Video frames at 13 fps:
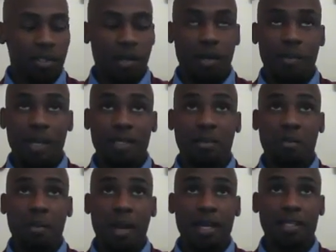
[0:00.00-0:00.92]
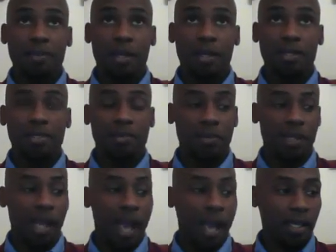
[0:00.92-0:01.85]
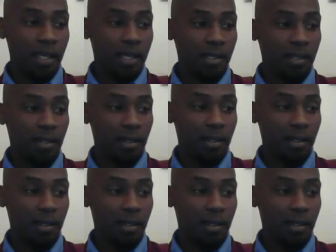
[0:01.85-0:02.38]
Talk about some of my experiences with hacking.